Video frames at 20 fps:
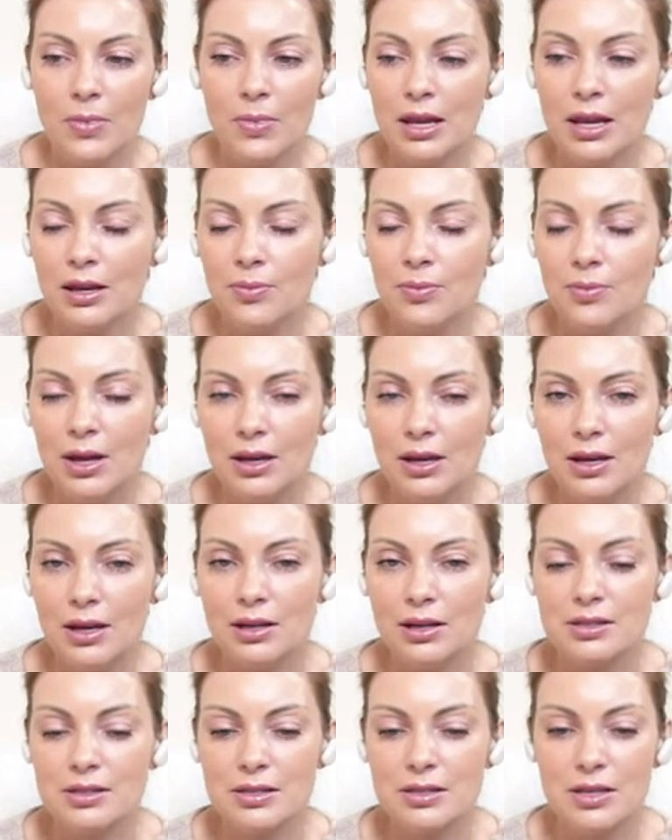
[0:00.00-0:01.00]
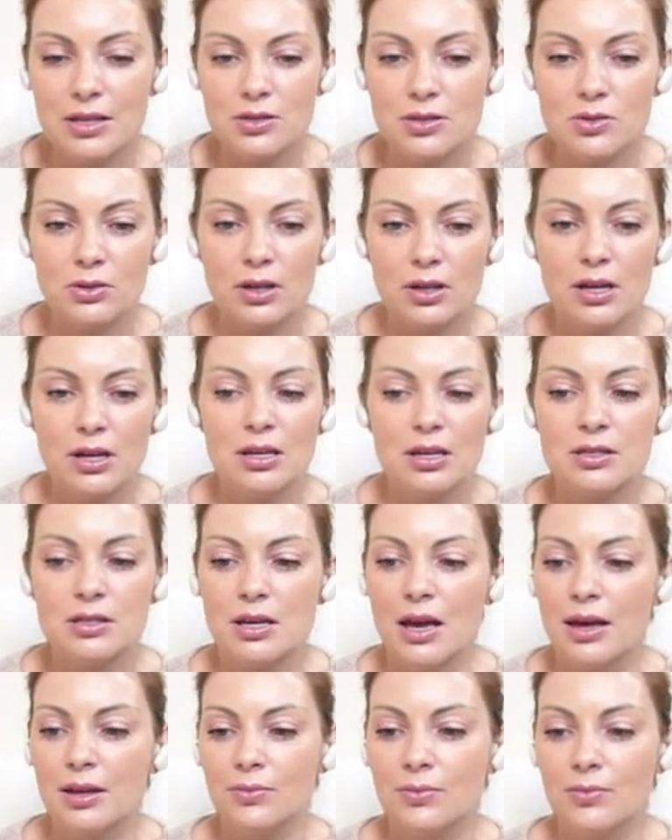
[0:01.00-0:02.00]
many many
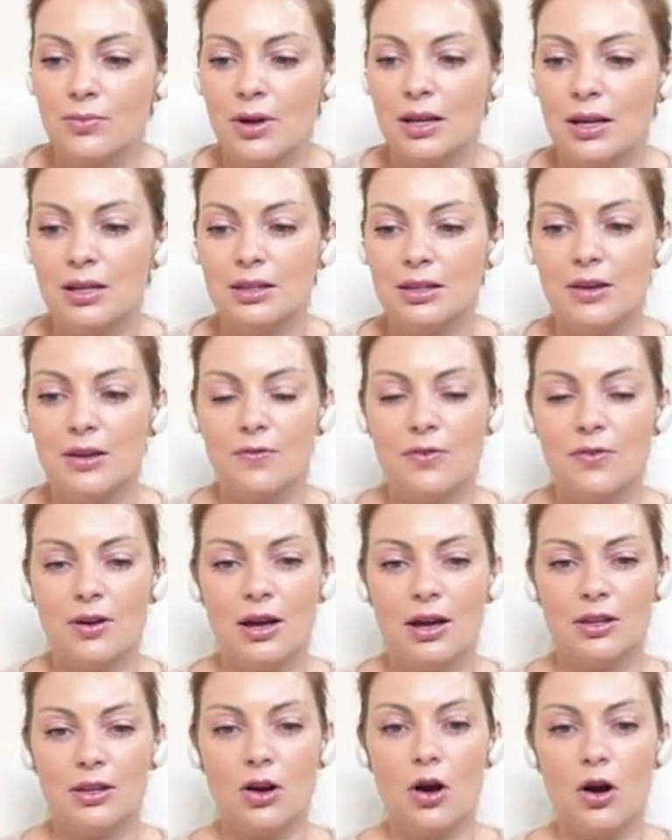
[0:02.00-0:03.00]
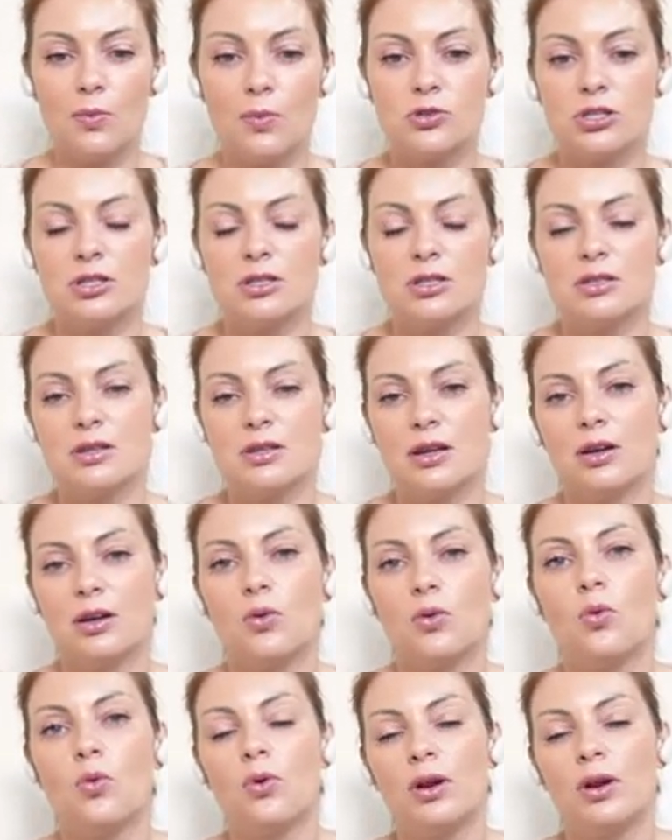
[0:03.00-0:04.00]
accessories and many different options are
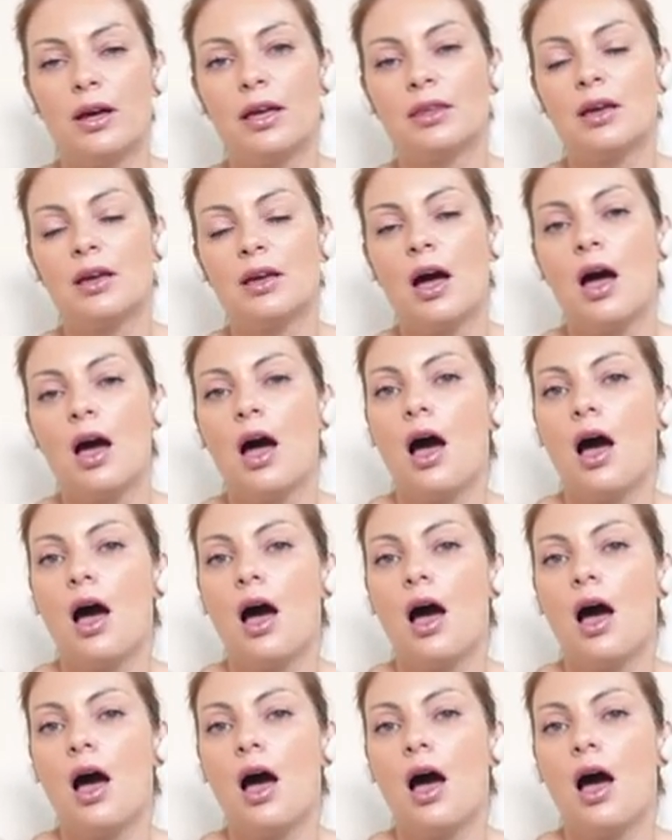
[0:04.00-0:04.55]
included